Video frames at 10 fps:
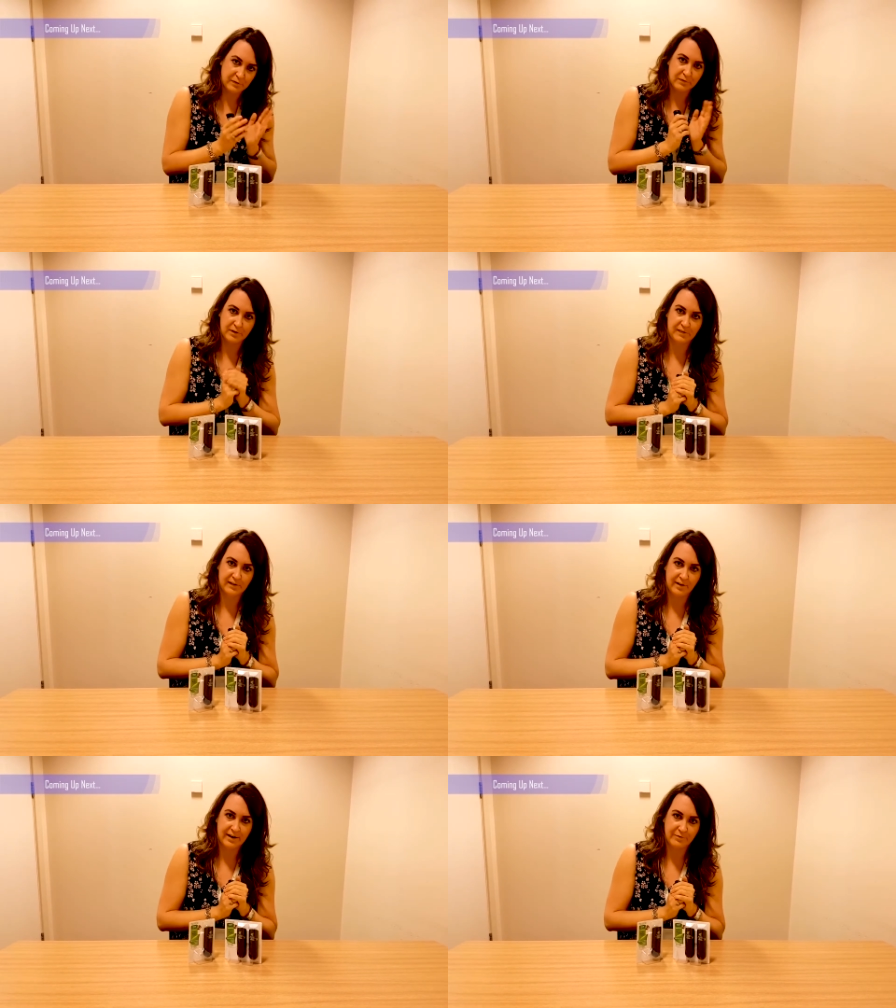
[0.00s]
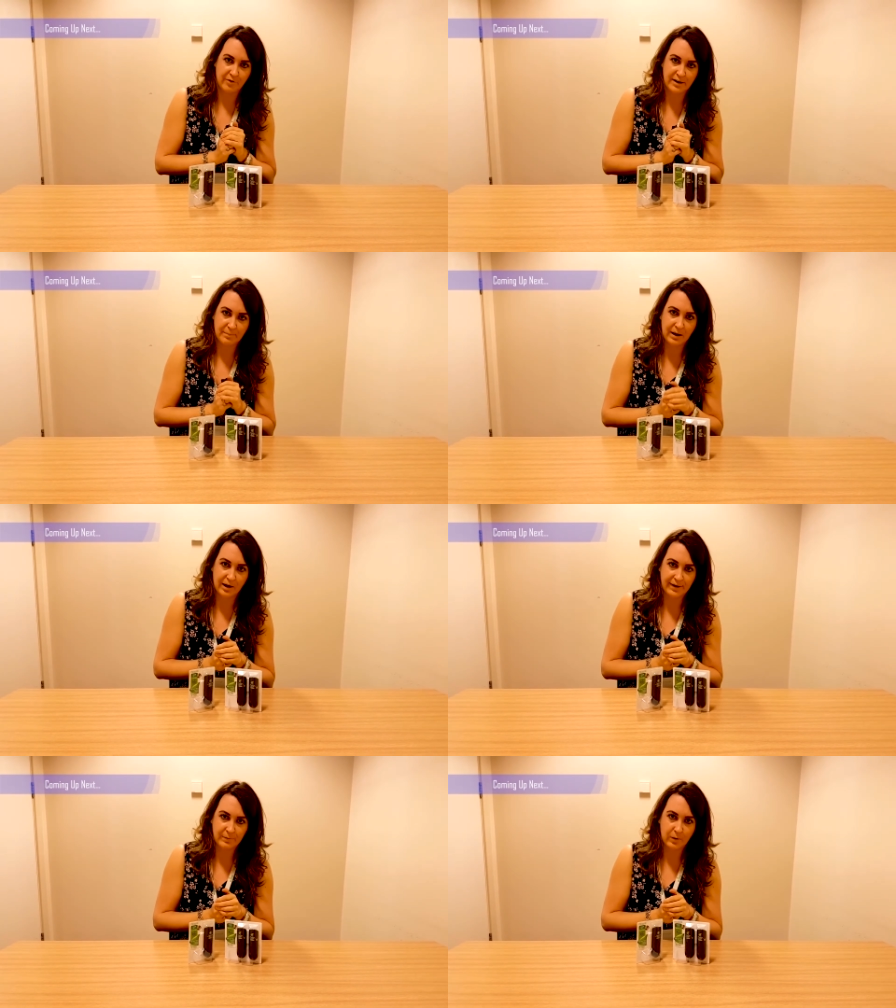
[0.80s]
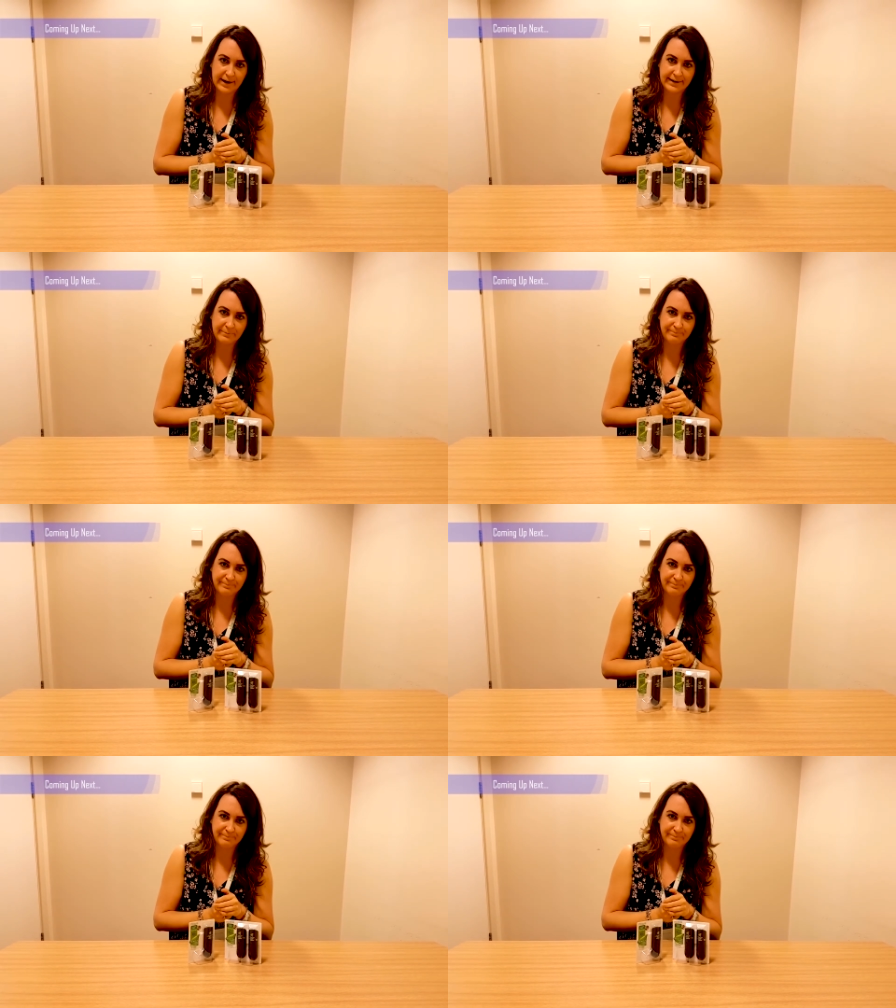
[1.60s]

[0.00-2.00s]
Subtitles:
of your saliva in a polite way.